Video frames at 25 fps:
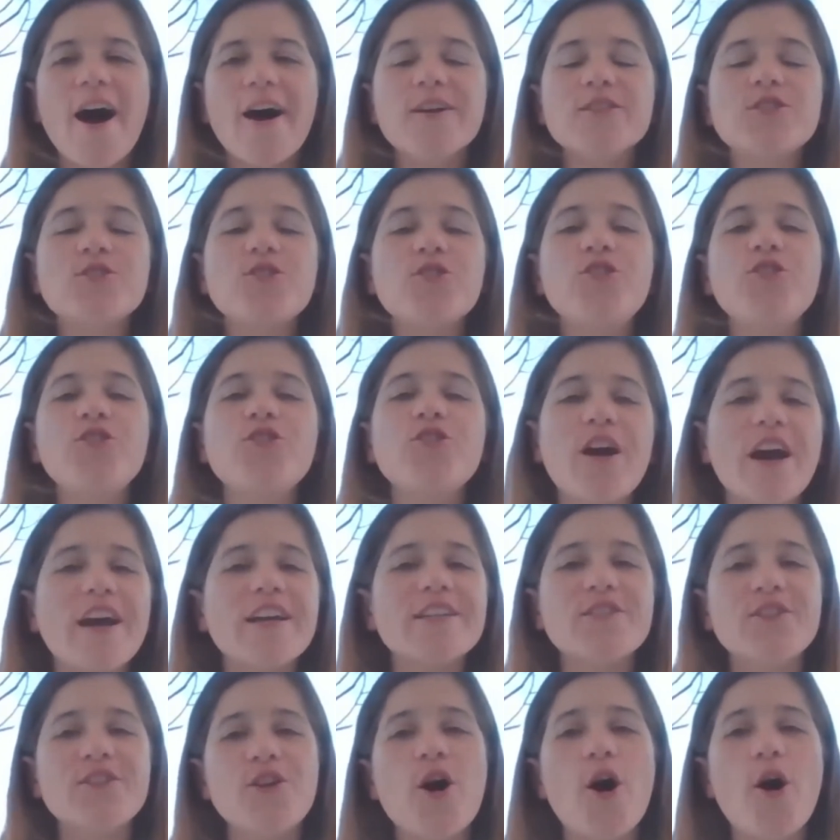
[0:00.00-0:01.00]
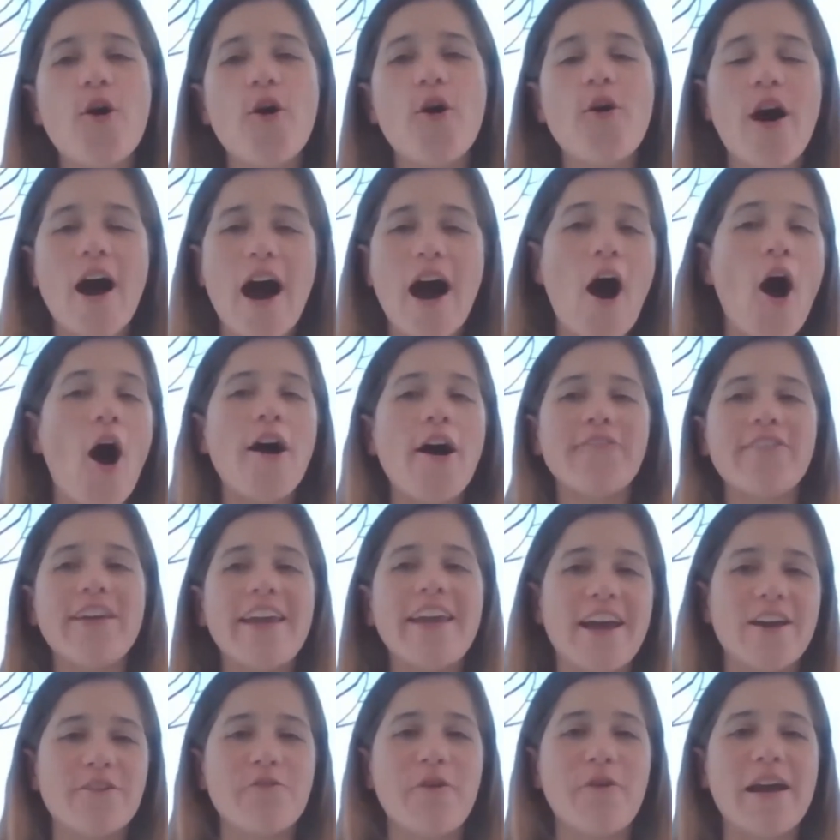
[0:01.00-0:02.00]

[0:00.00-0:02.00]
So do you guys know offhand